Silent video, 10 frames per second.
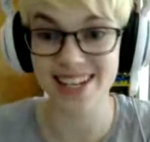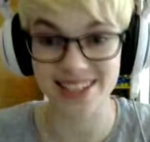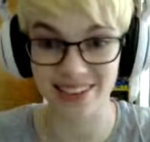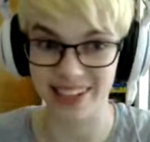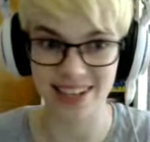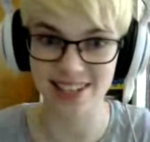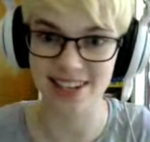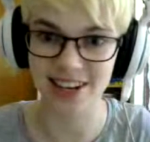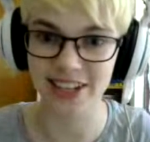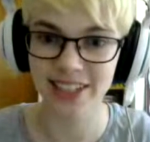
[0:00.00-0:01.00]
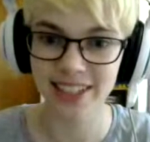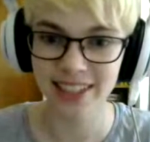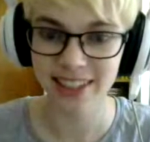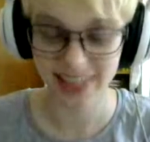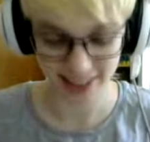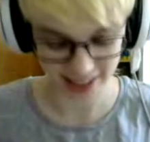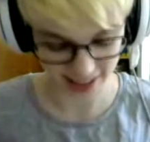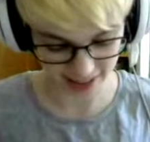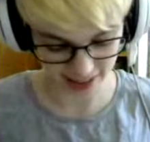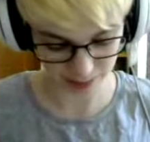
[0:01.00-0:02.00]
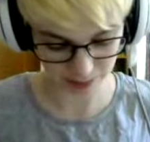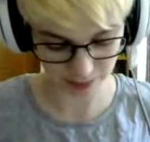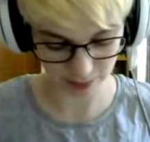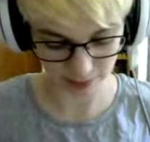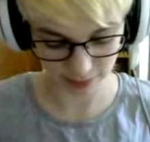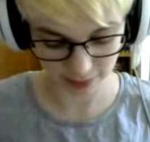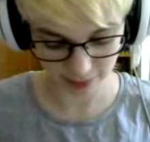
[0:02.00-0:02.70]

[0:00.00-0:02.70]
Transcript: so I guess so. Um, mm.